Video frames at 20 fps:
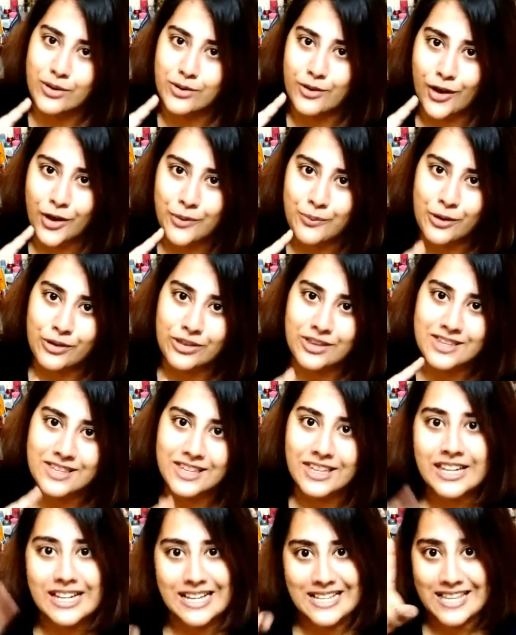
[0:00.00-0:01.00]
talking about the
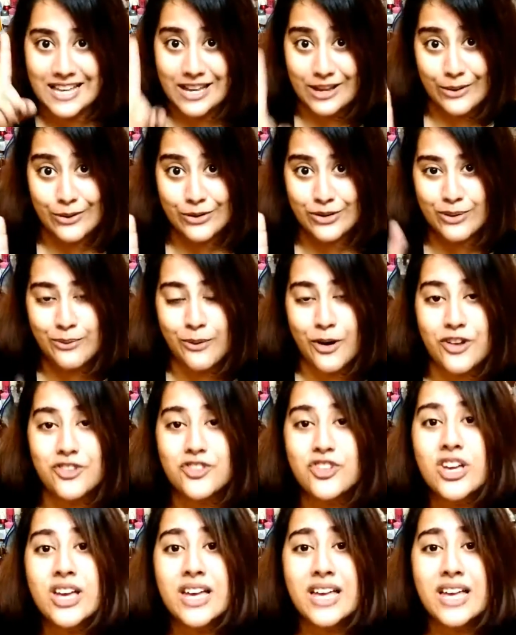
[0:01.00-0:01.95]
series that you should watch